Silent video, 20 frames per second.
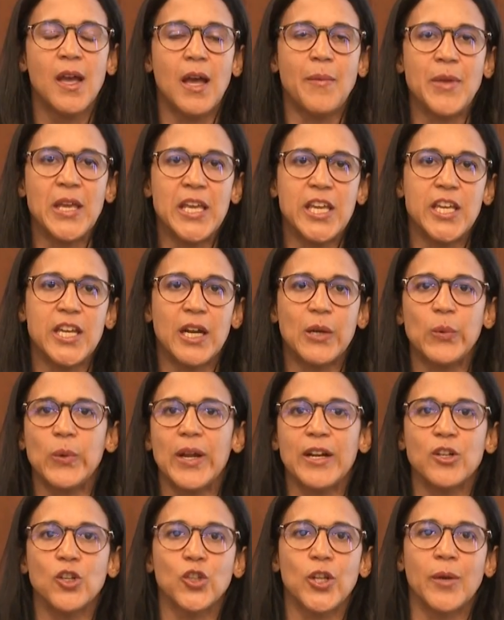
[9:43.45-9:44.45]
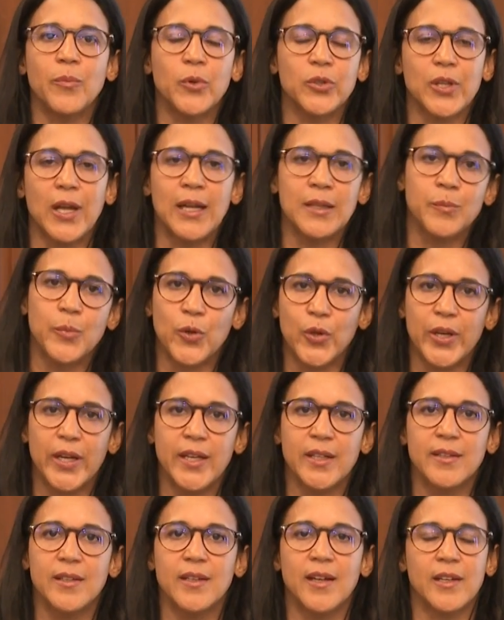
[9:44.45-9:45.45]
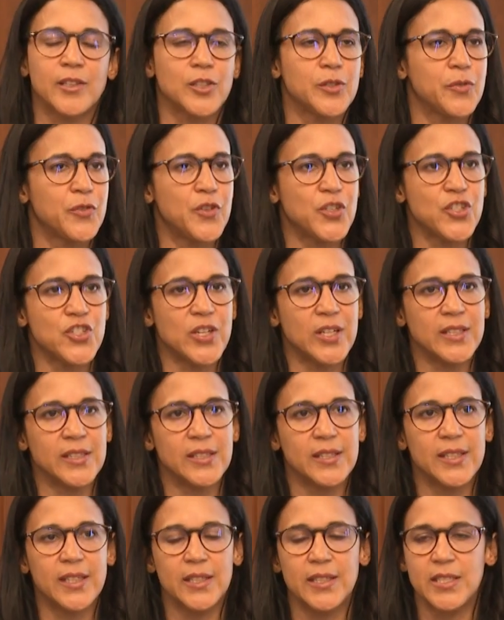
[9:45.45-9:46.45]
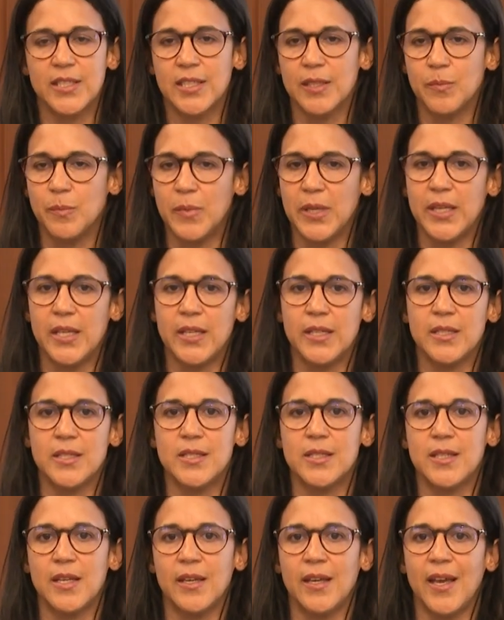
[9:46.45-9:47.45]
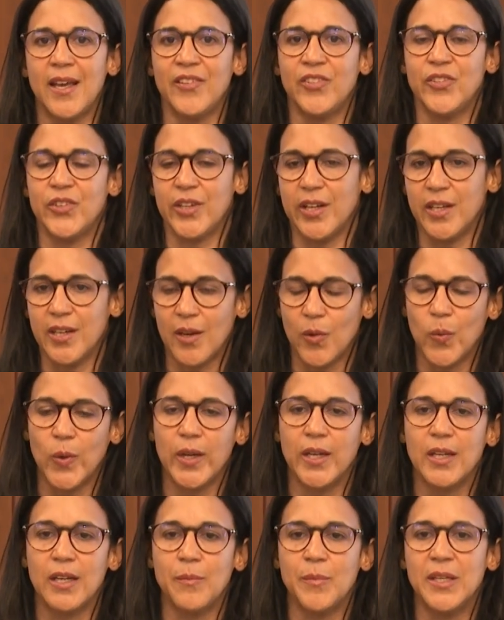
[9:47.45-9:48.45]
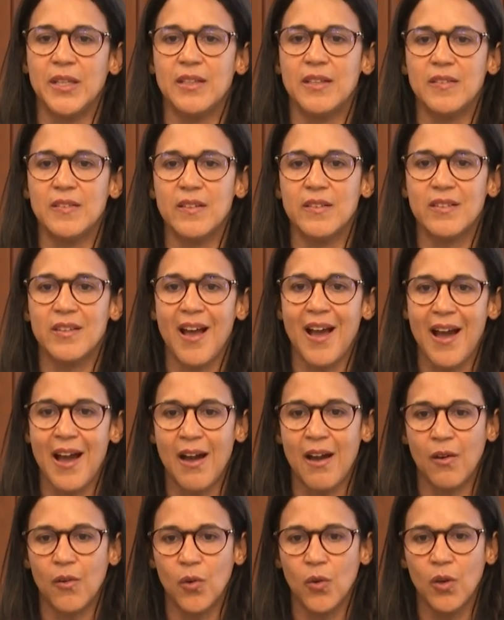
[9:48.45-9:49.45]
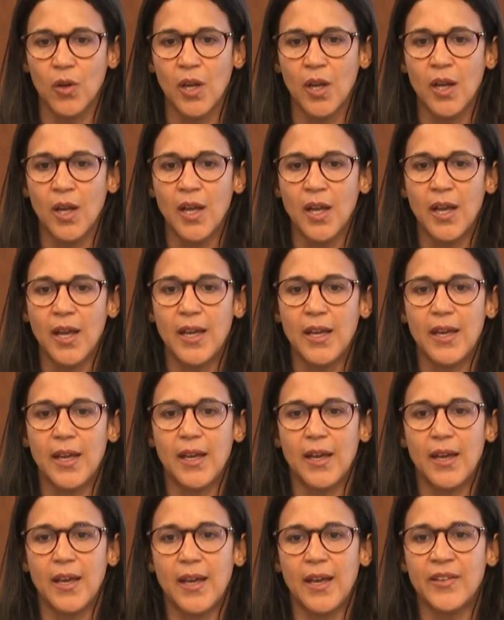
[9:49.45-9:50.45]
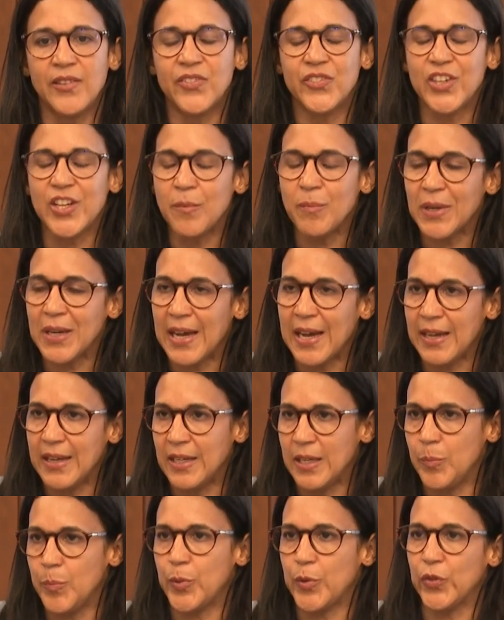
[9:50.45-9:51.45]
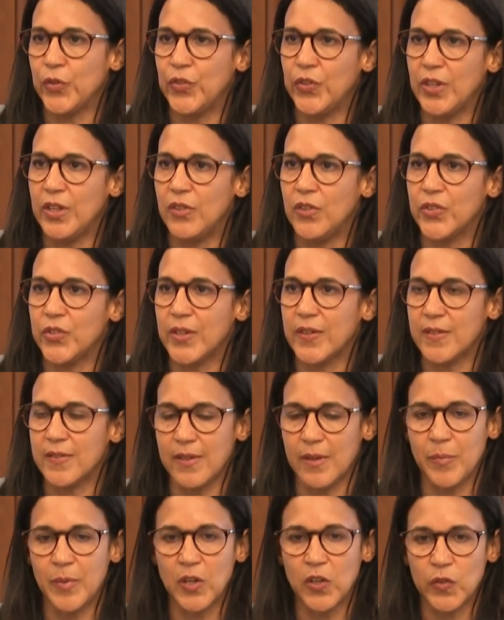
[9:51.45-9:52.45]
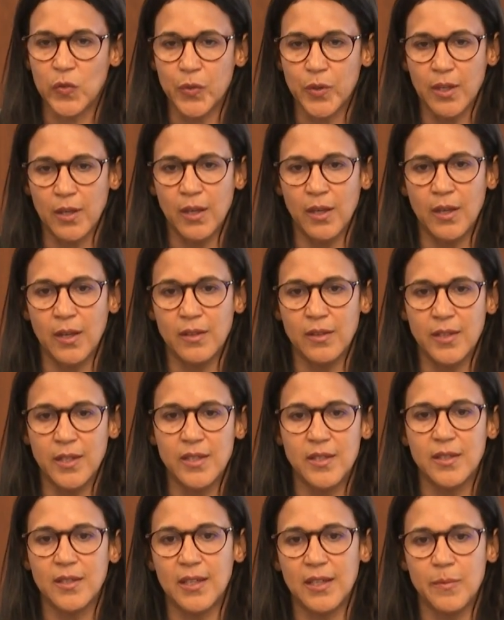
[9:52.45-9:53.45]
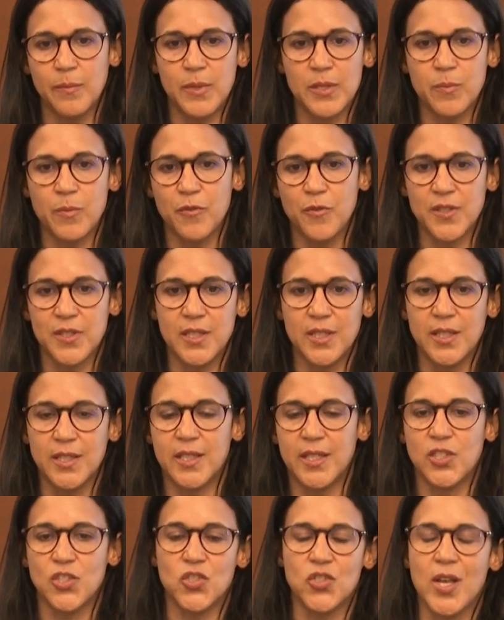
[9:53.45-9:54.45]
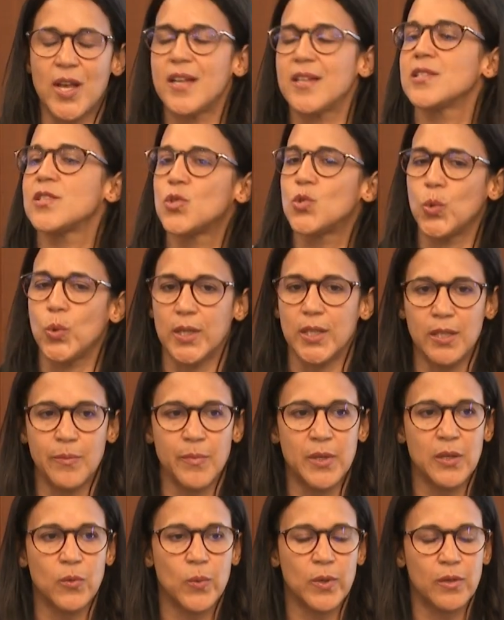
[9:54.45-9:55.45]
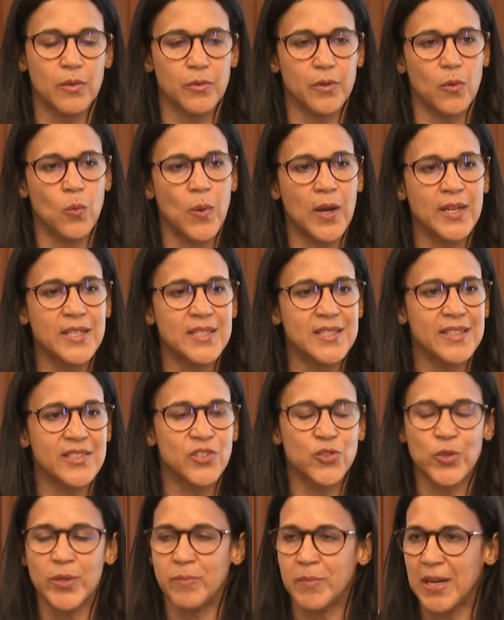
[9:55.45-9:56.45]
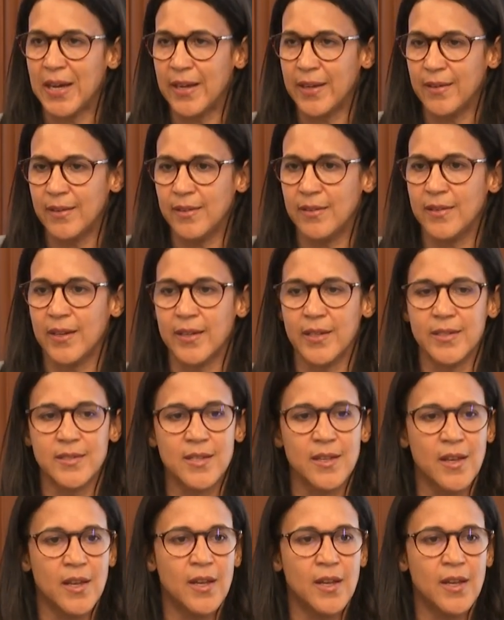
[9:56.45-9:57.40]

mean, here we are not advocating artificial intelligence means straight away. I mean, this is how streamlining procedures, as I say, because digital investment facilitation has two elements. One is streamlining, that is,